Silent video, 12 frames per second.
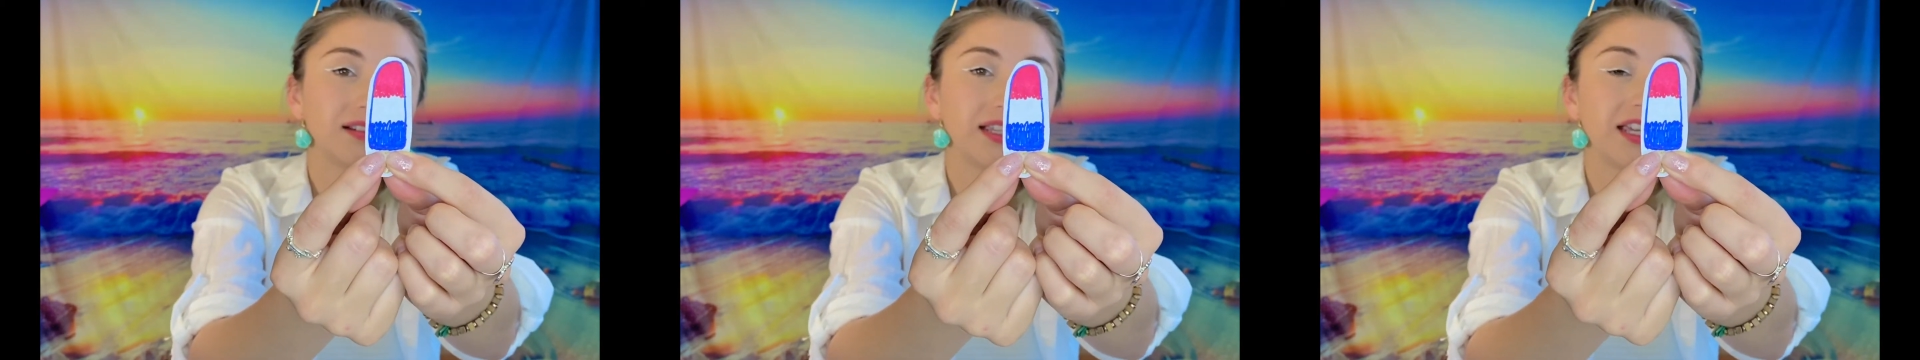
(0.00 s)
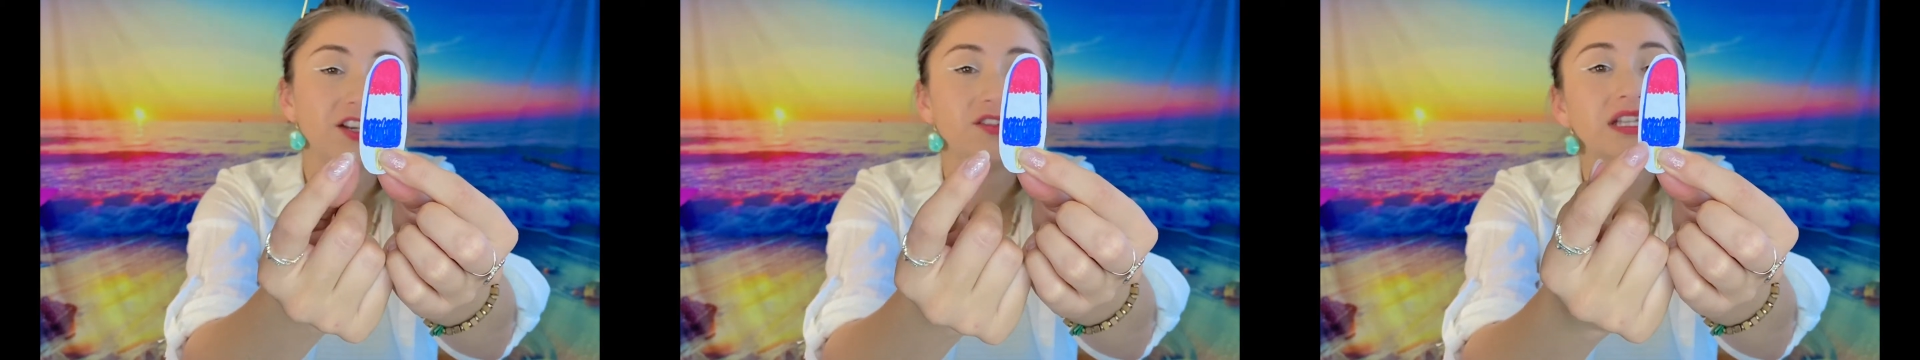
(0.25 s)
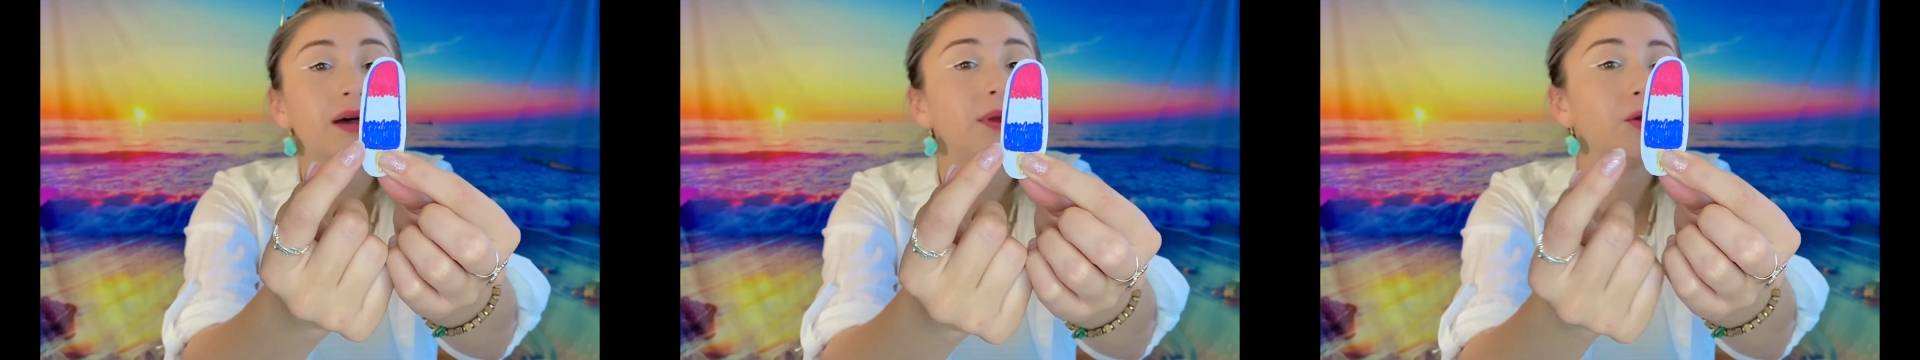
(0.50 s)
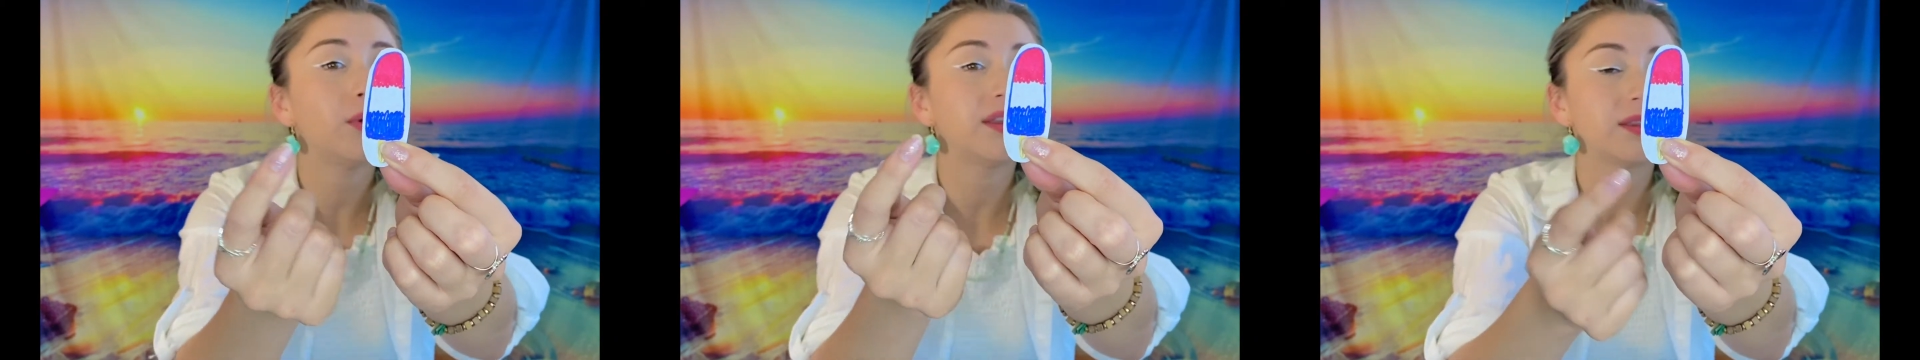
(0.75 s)
Can you tell me
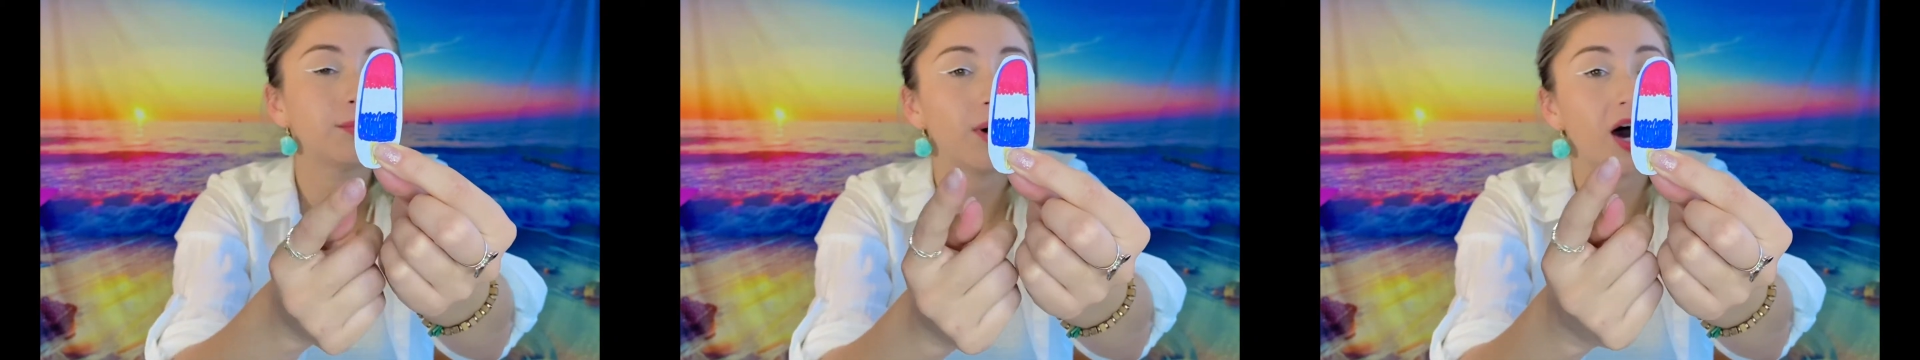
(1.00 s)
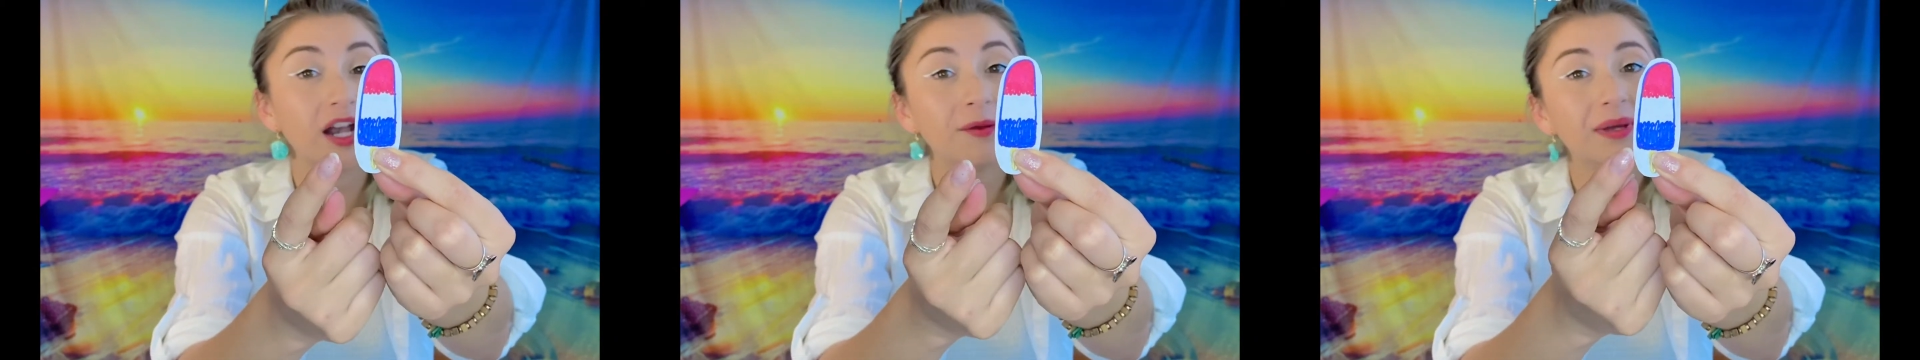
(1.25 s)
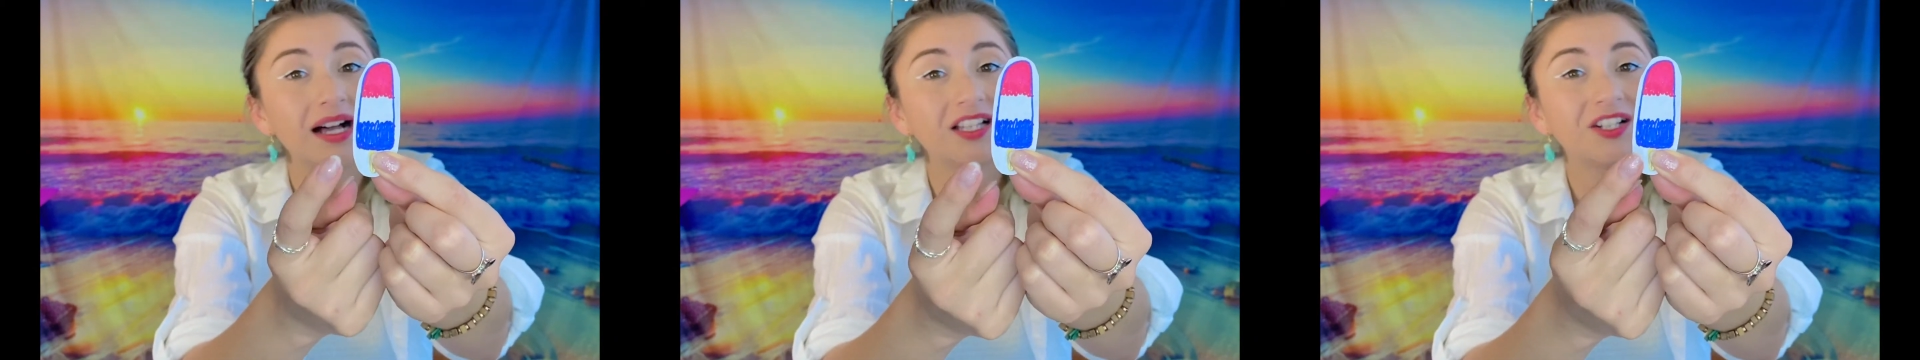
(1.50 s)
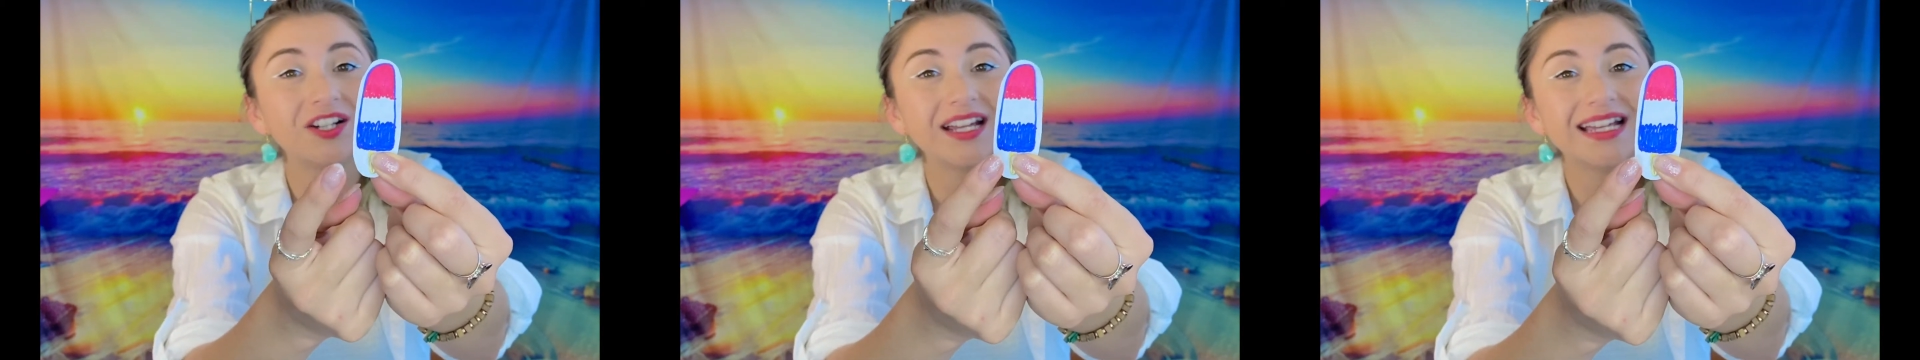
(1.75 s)
what the bottom
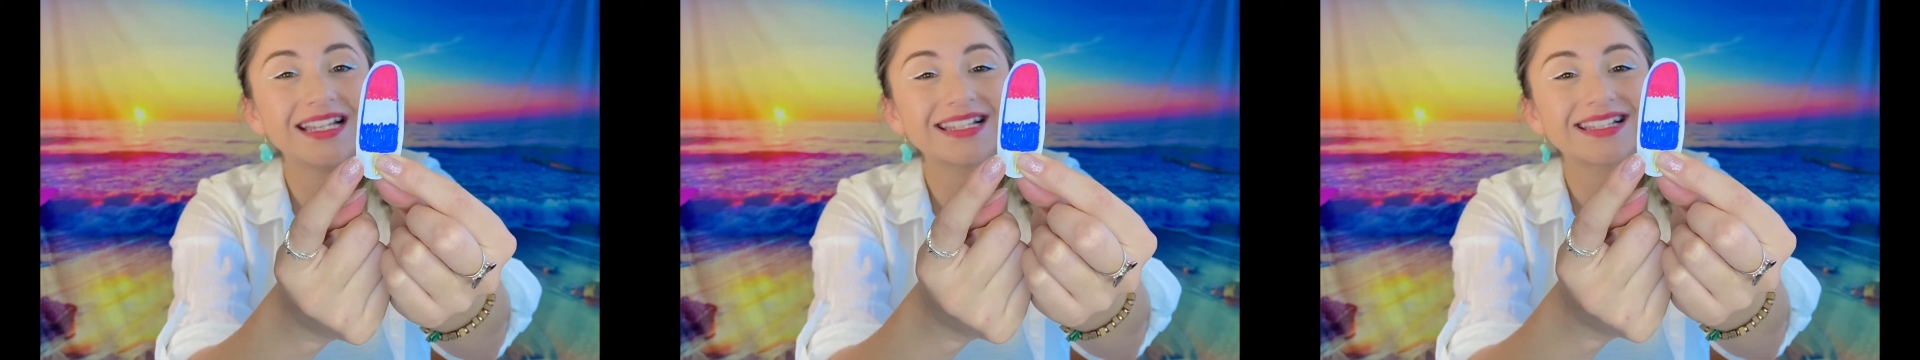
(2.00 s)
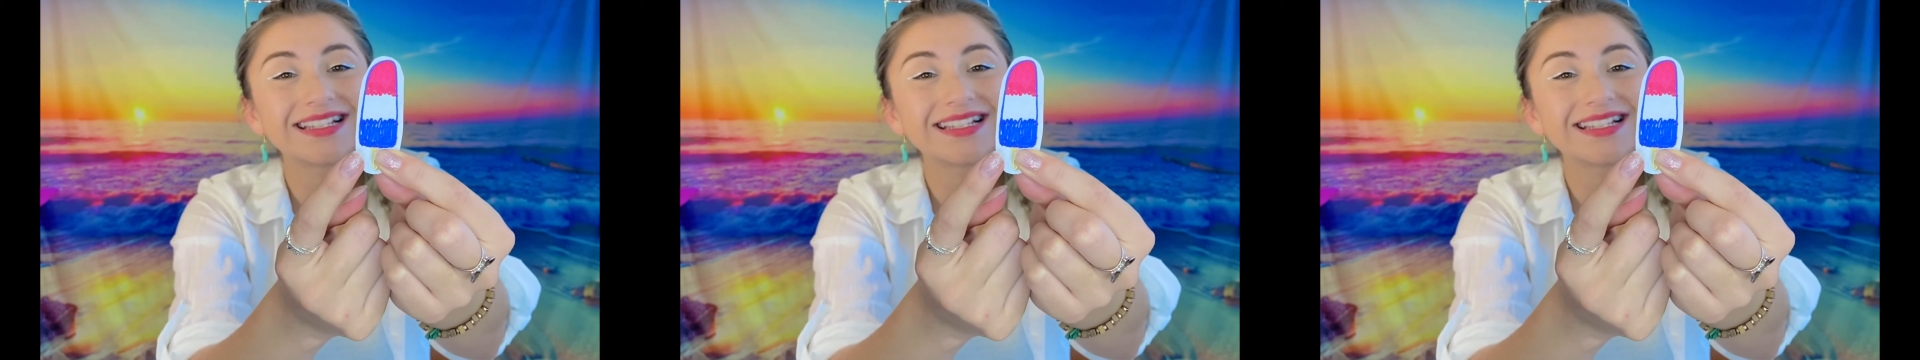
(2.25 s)
color is?